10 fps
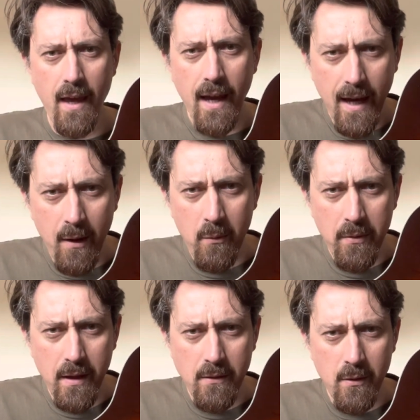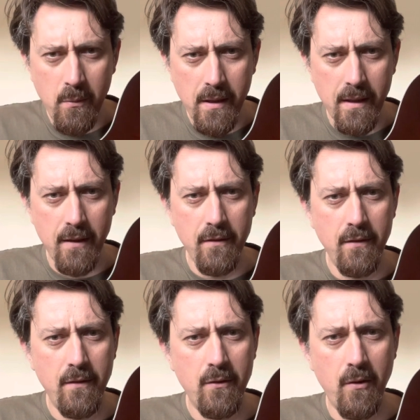How are they doing this?
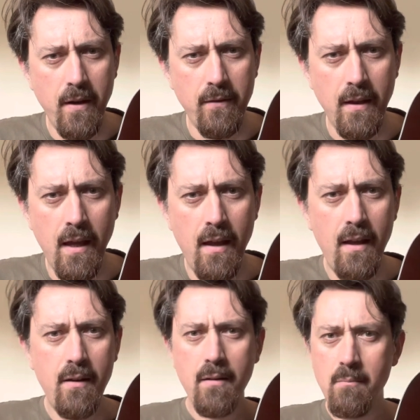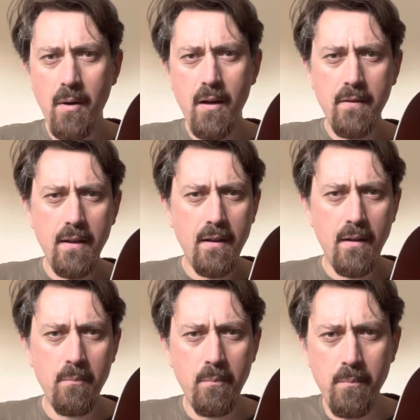This is crazy. Martin can't